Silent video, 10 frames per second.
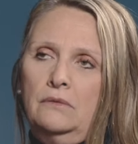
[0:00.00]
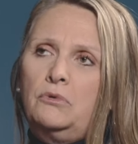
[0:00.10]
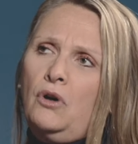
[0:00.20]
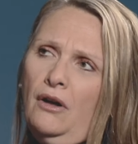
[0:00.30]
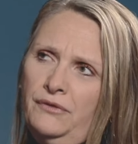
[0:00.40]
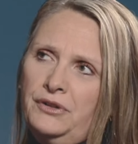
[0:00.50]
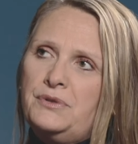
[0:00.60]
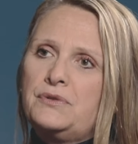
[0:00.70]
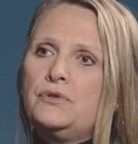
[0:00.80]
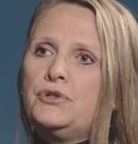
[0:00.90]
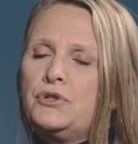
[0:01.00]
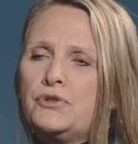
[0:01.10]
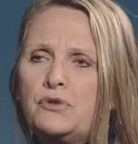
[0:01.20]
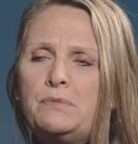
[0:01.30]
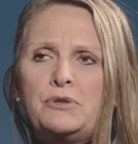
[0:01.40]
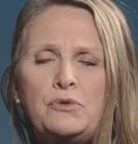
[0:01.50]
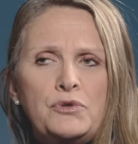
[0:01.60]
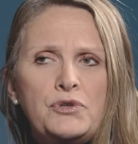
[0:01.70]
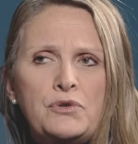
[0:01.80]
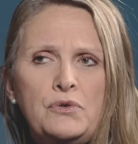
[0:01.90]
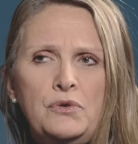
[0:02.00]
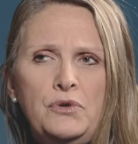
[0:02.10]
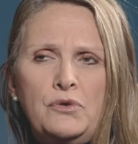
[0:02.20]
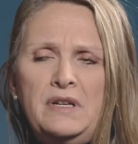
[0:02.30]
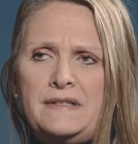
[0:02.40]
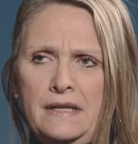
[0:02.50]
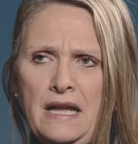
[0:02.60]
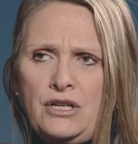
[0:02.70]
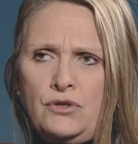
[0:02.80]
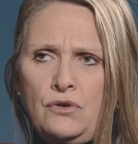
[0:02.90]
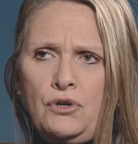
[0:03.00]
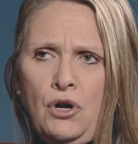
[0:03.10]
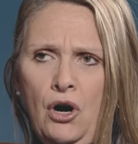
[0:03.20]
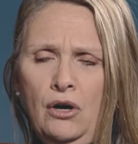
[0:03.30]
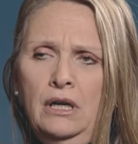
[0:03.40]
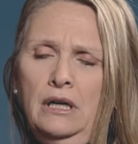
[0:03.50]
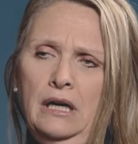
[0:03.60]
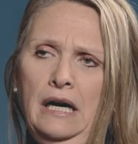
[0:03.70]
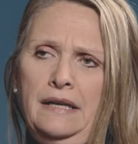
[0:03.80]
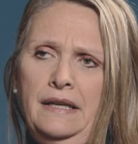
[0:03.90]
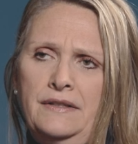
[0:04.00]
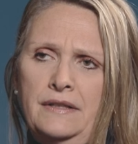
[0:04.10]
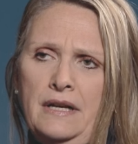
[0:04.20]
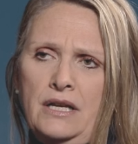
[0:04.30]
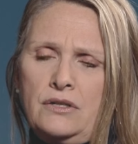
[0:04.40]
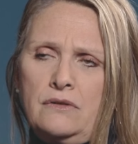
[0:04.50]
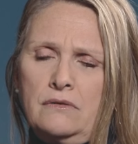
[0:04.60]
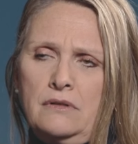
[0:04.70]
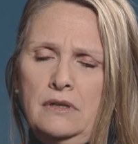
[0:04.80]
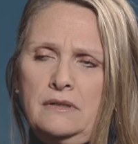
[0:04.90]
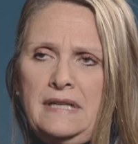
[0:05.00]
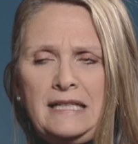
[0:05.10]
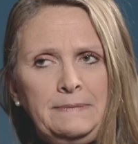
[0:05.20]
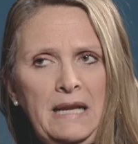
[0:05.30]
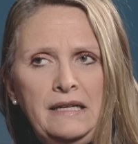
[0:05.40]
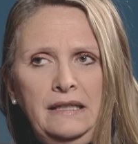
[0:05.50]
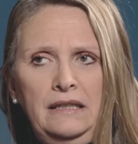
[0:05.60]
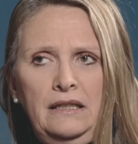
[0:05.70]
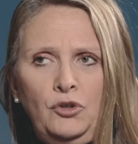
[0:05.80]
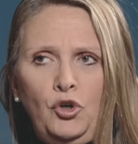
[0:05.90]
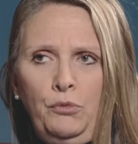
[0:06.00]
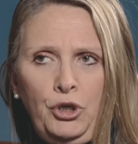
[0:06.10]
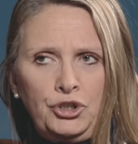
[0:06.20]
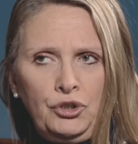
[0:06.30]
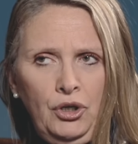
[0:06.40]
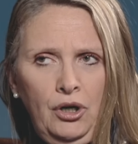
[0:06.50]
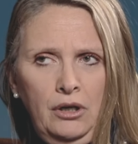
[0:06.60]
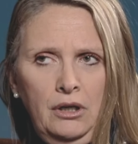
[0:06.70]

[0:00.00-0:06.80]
conflict resolution zone, but also, international law and international tax planning and commercial law.